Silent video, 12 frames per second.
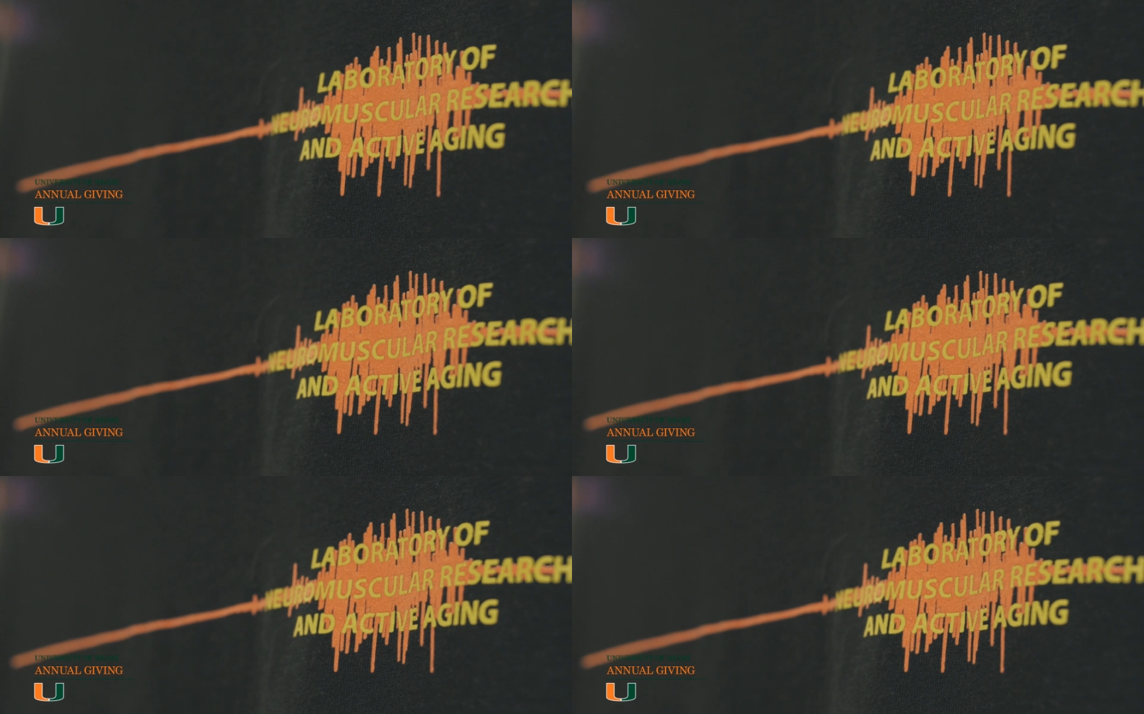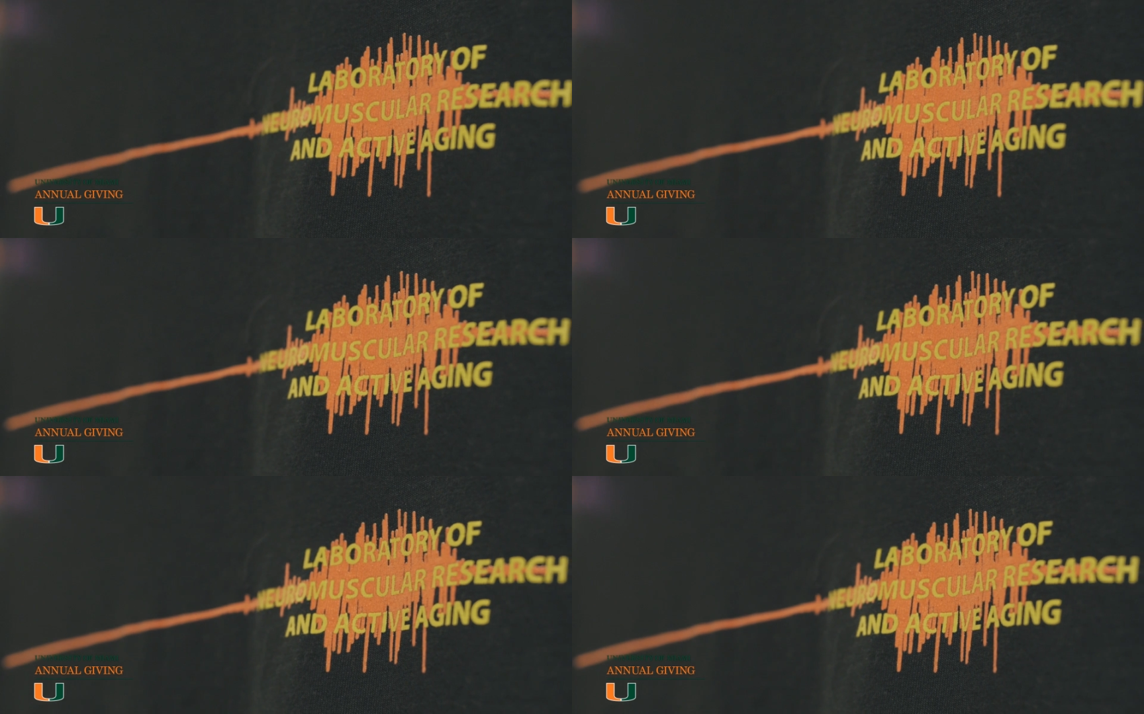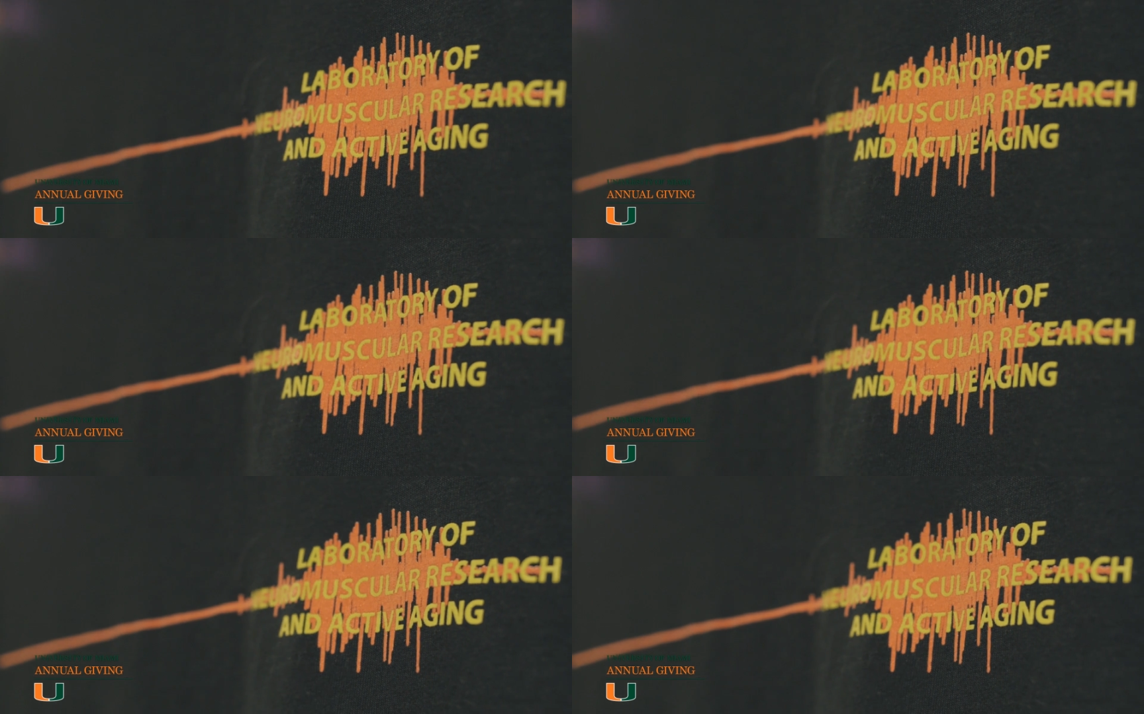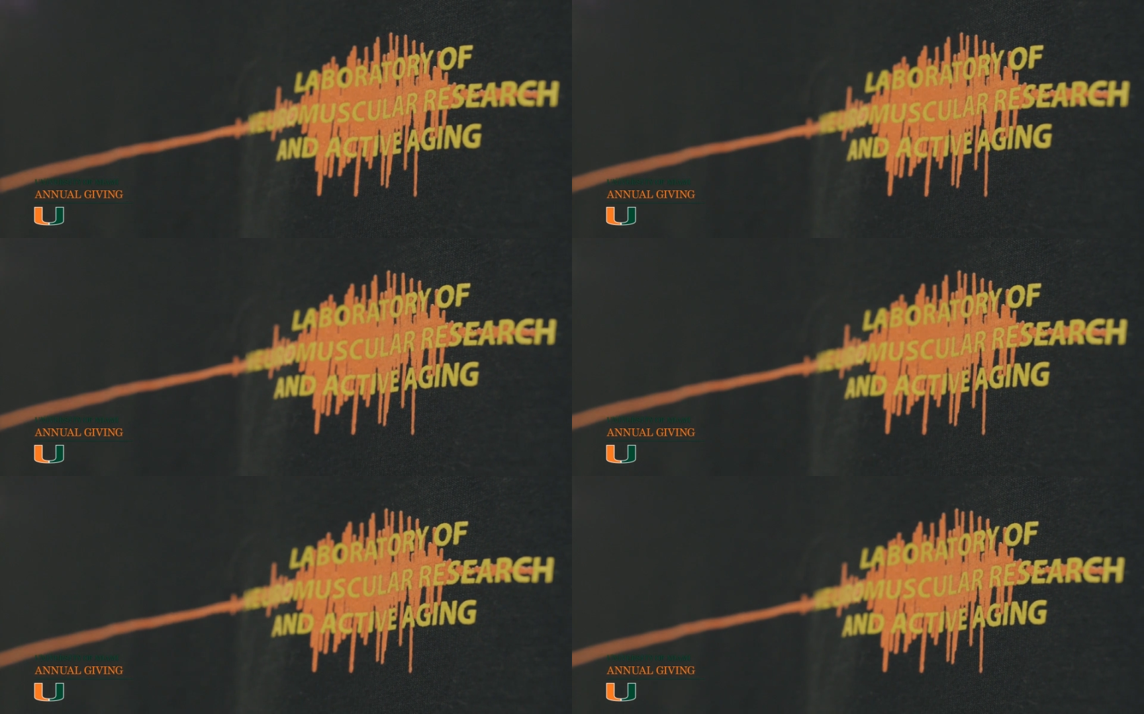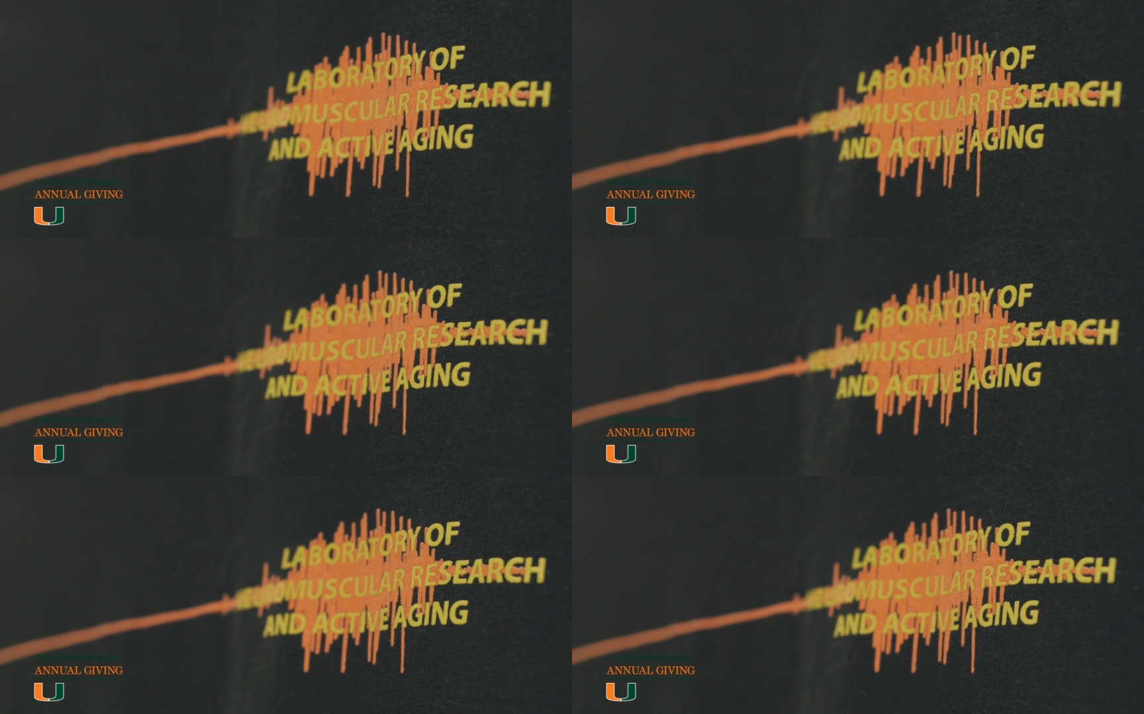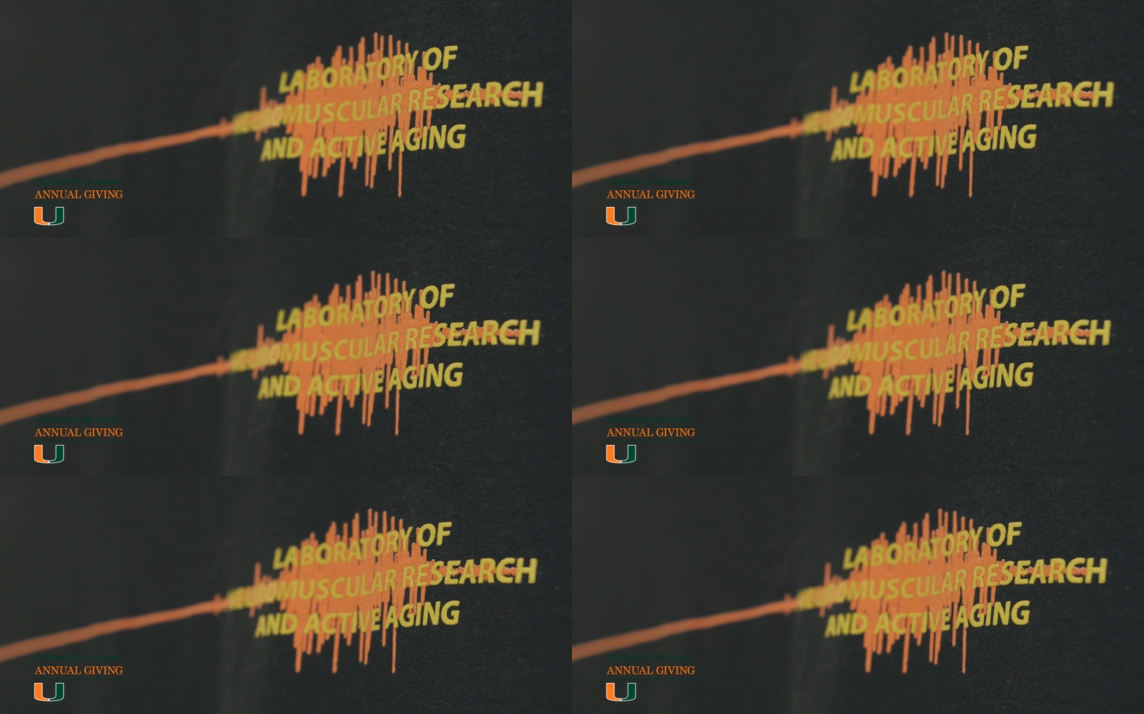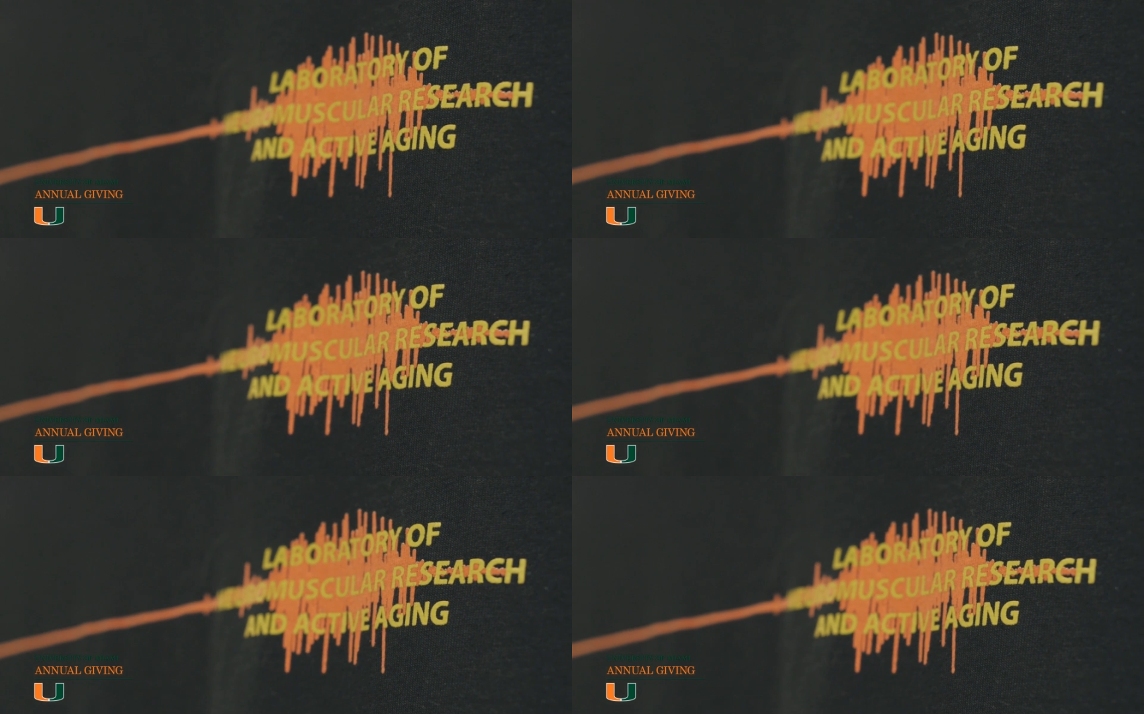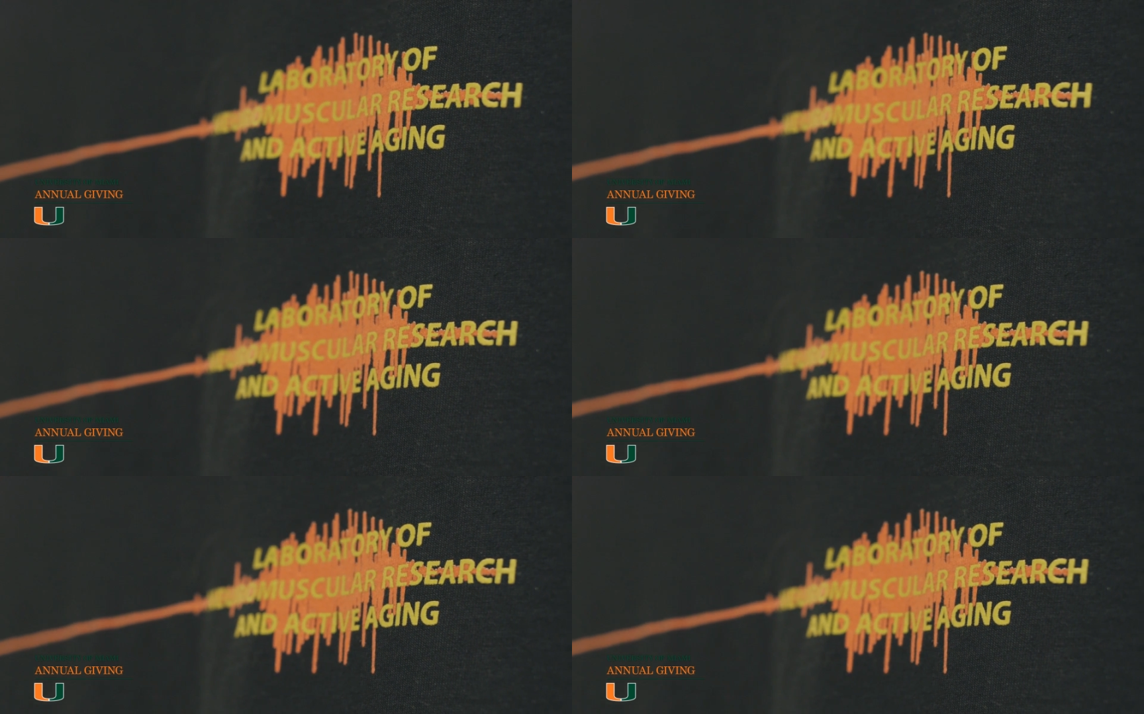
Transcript: (no speaker visible)